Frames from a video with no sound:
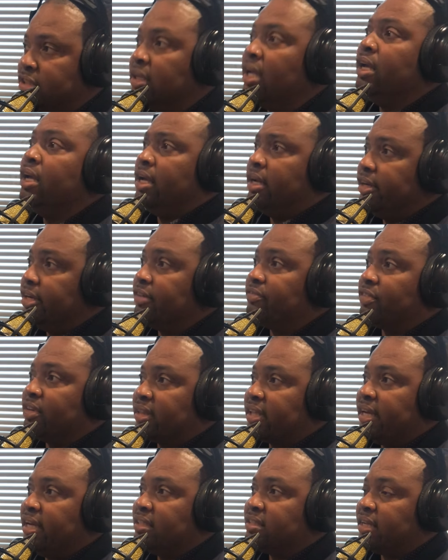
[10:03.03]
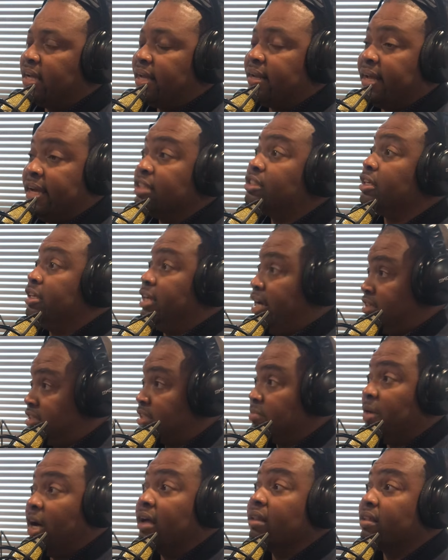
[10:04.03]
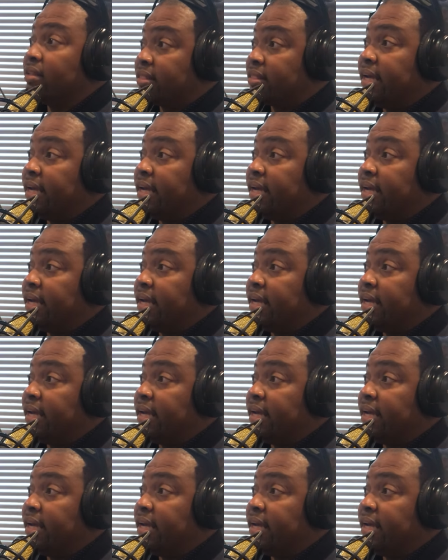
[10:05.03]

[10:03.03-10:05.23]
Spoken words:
and different things of that nature. And there's some other